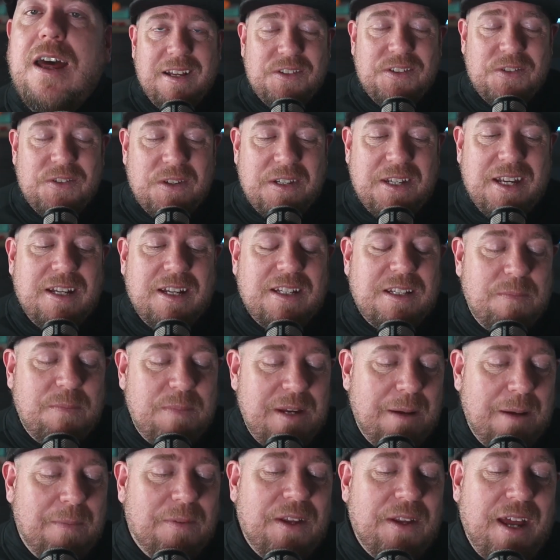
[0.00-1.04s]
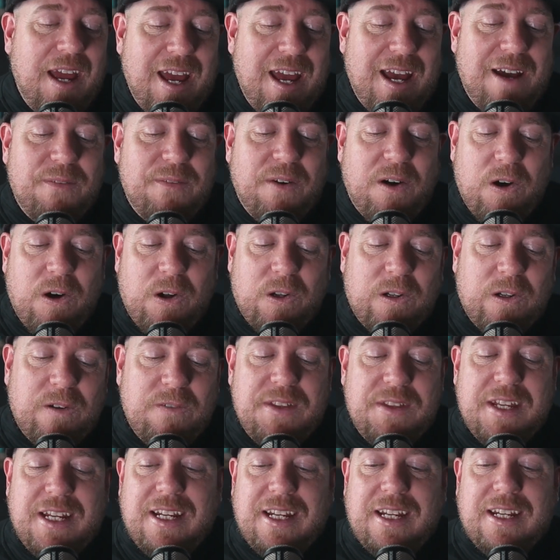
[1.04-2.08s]
So to be able to have all
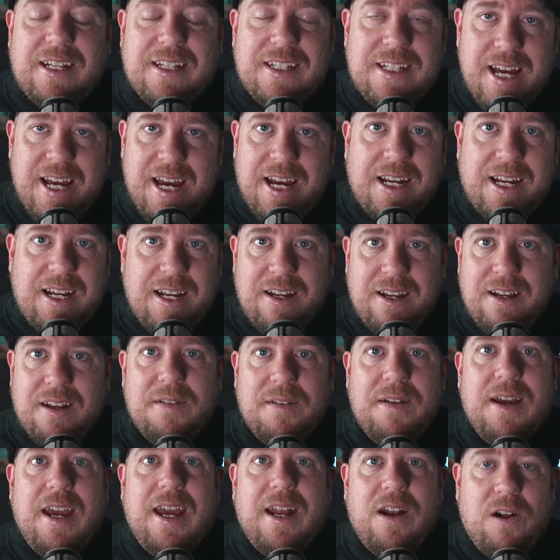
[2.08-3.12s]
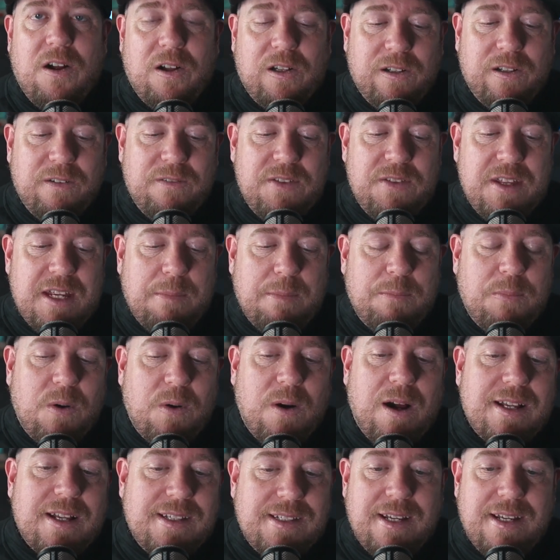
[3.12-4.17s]
of the tech and all of the
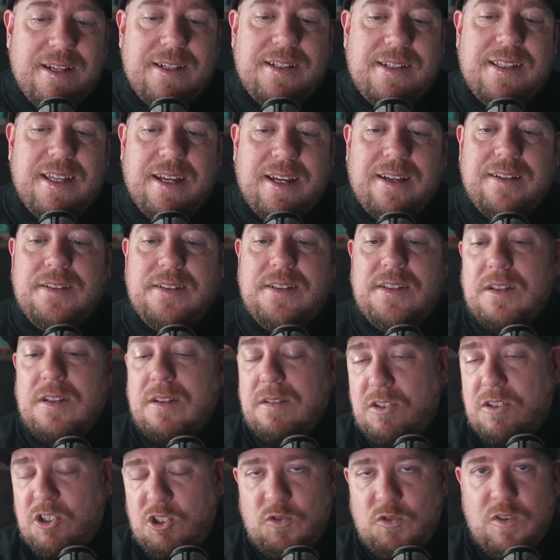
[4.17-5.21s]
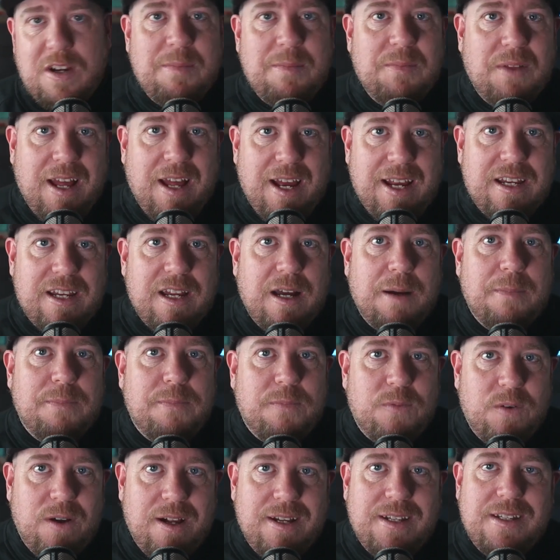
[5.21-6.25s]
process things streamlined up
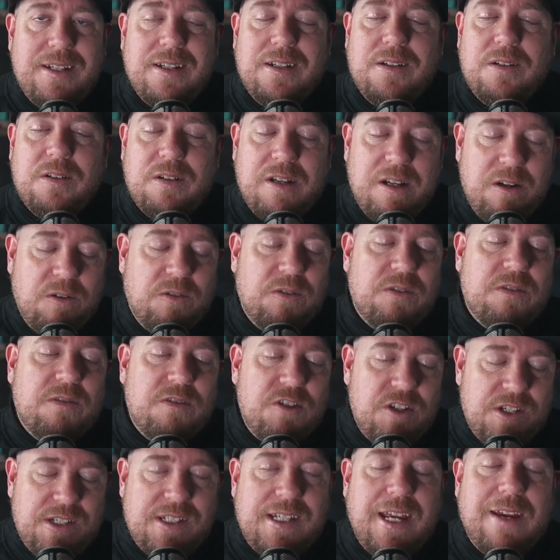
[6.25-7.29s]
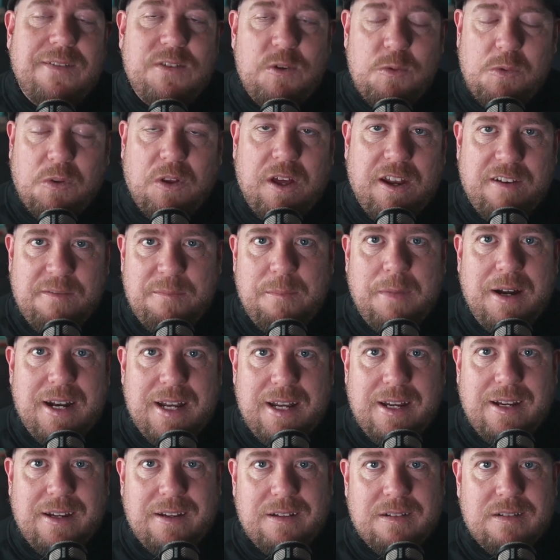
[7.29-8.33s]
front, it'll just save you a lot of
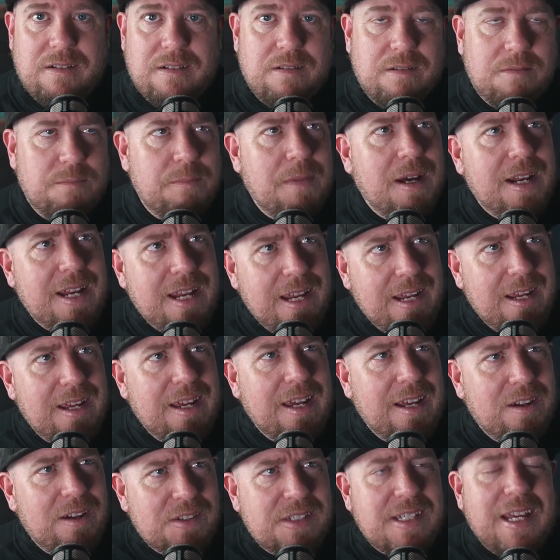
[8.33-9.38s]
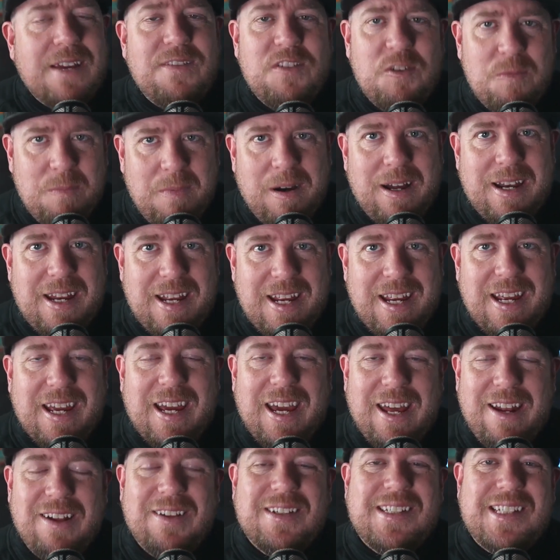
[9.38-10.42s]
money. It'll save you money.
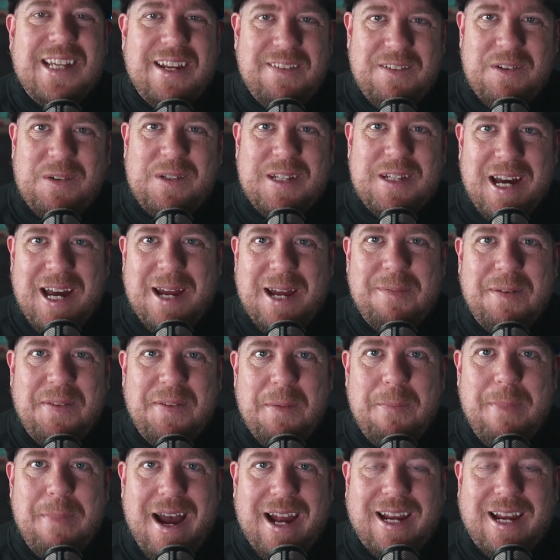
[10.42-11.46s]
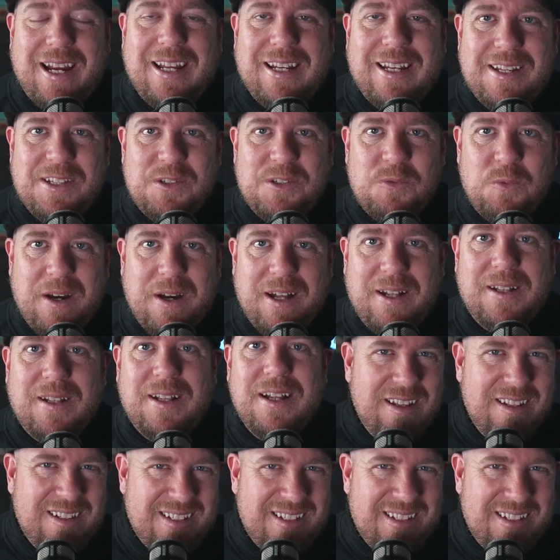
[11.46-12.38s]
It'll save you time on the back end as well.